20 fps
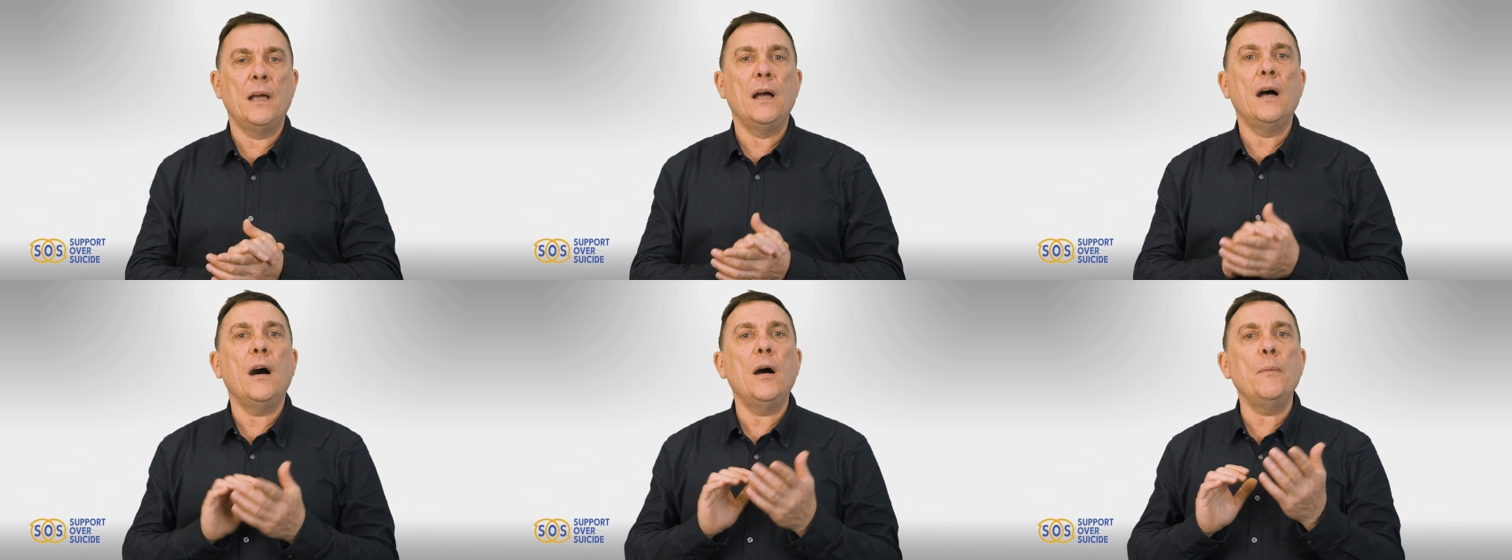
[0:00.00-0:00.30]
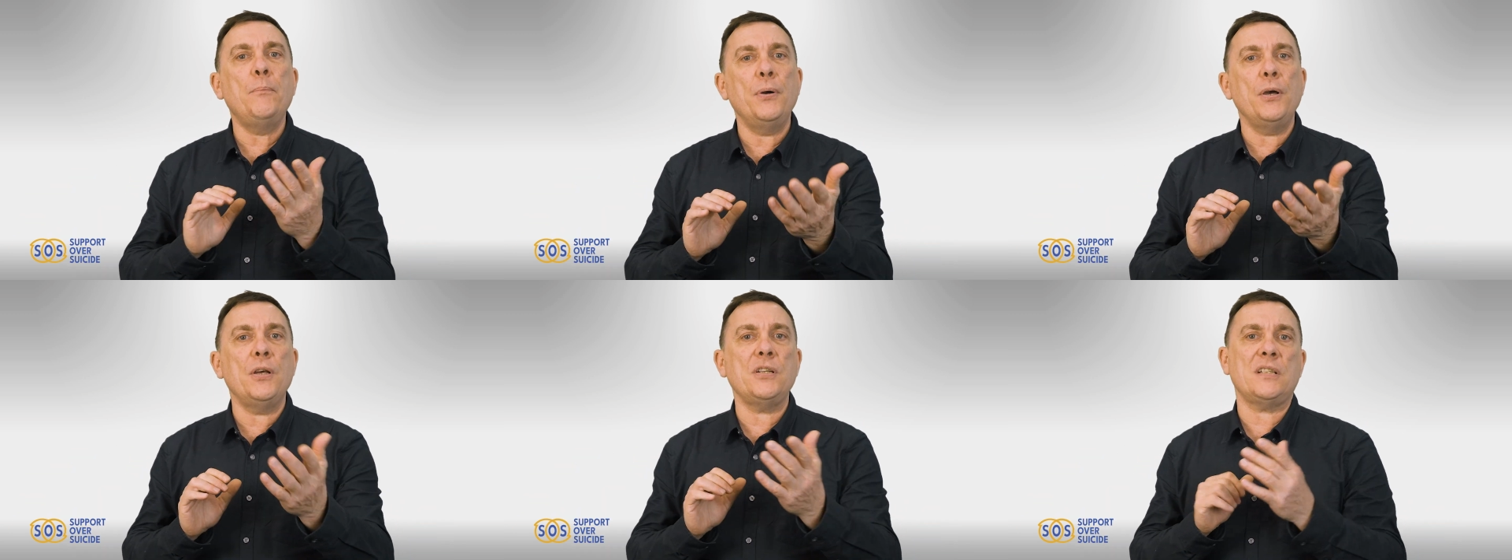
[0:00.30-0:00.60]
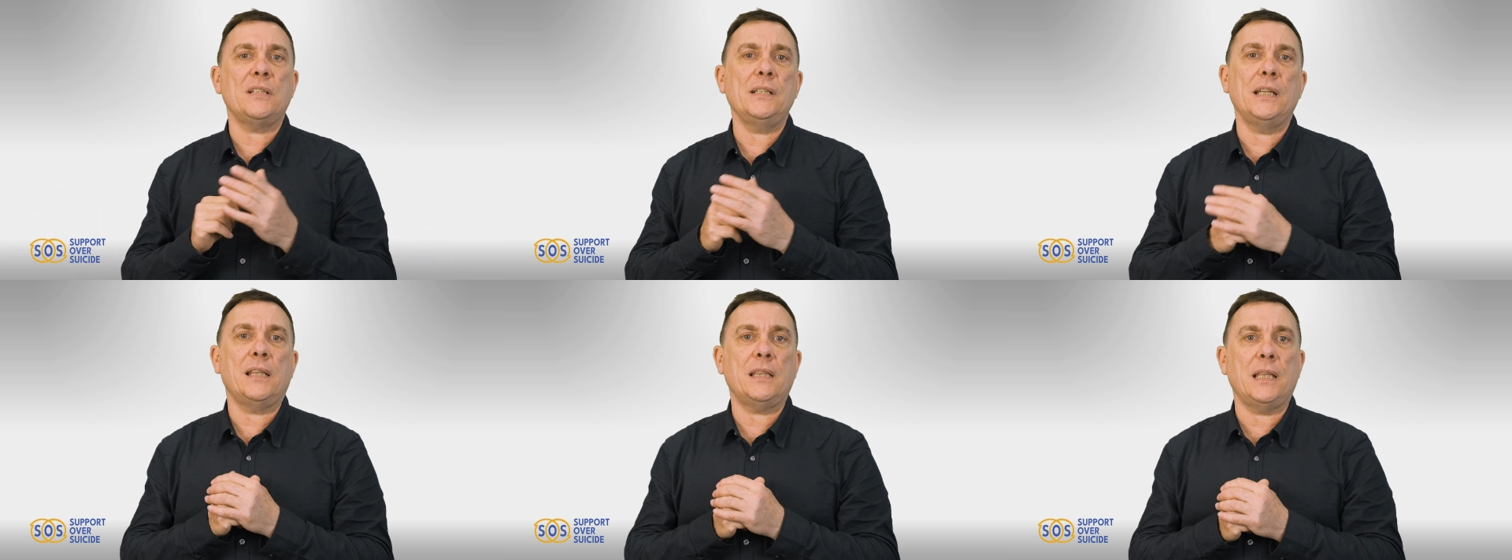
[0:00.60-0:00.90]
I
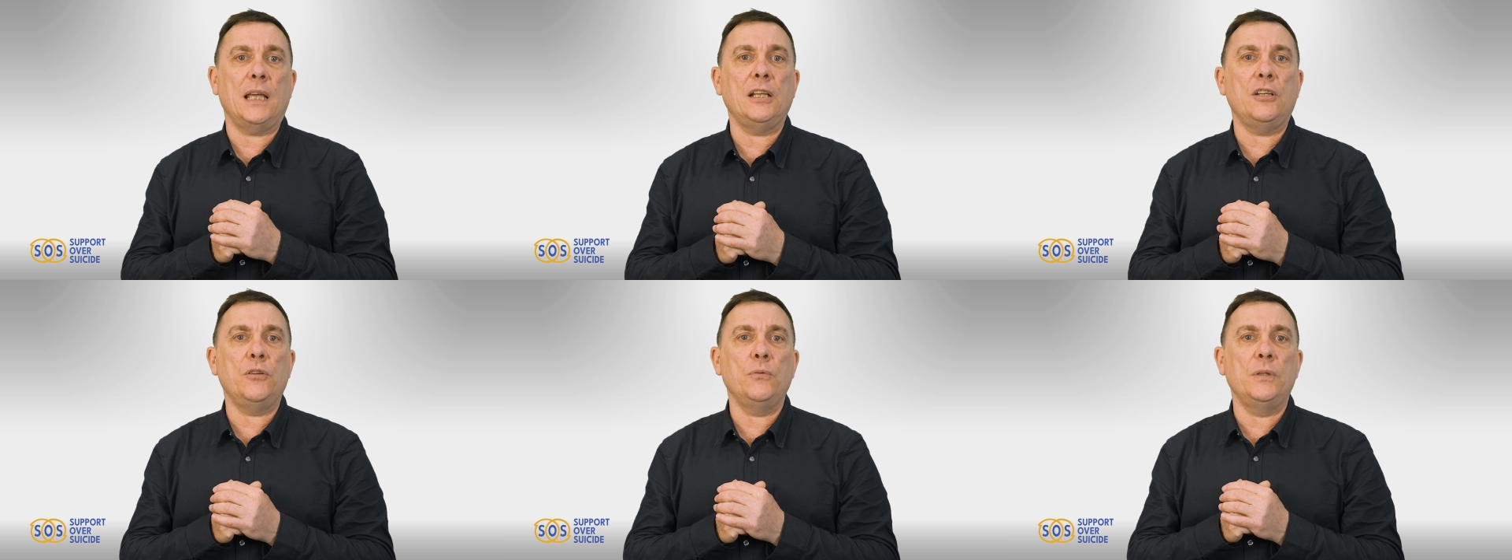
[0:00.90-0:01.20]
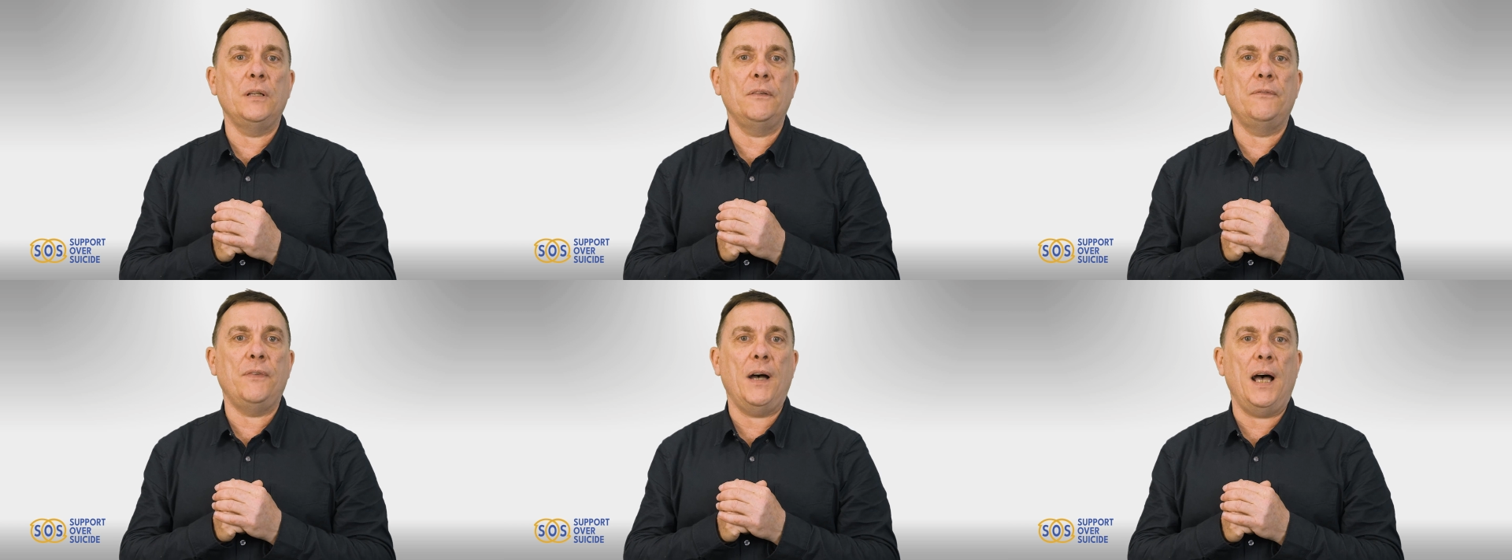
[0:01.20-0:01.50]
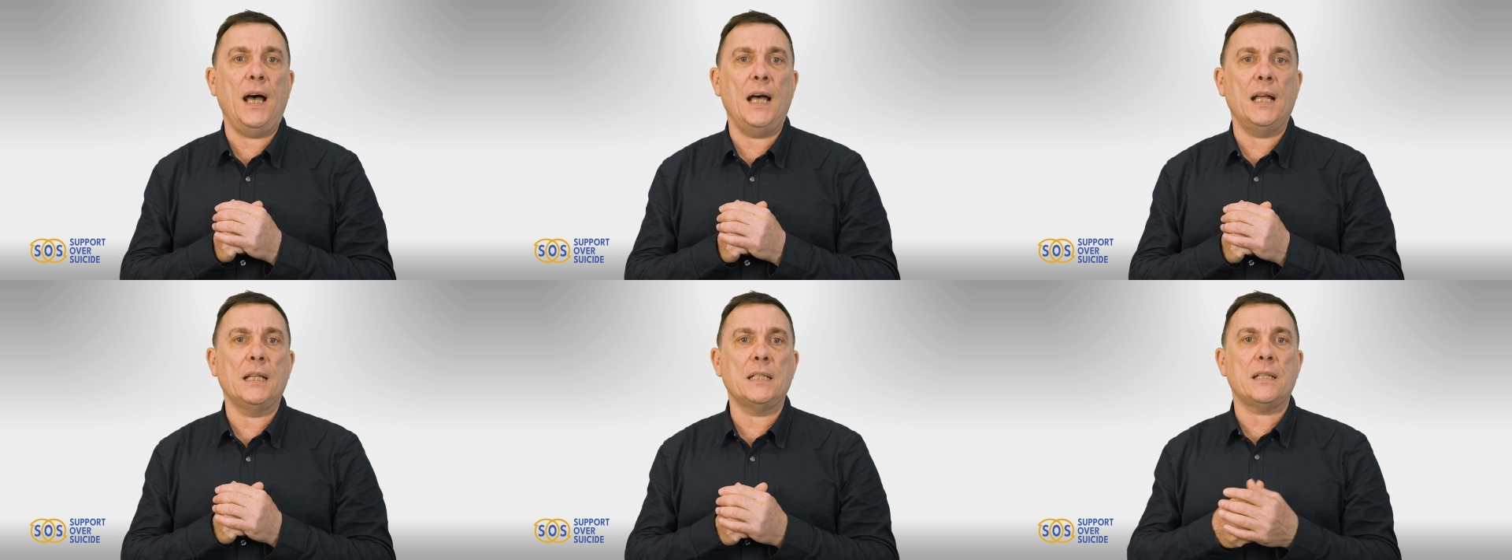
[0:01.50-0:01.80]
personally thank you in
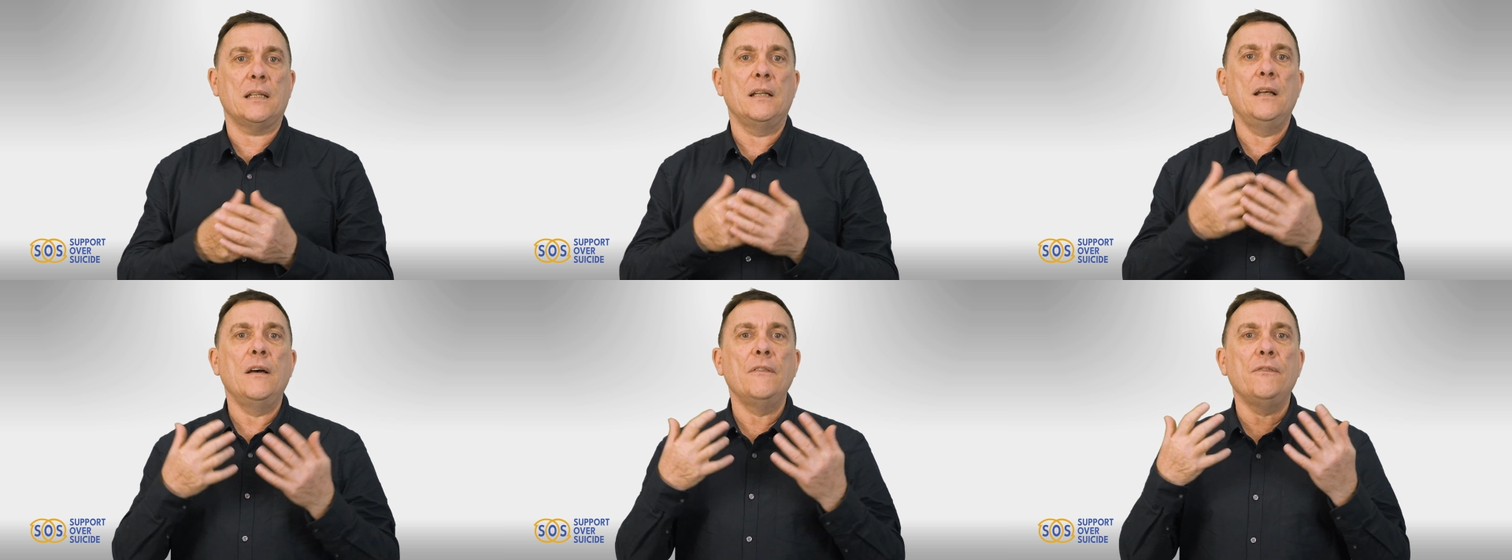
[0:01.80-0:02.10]
advance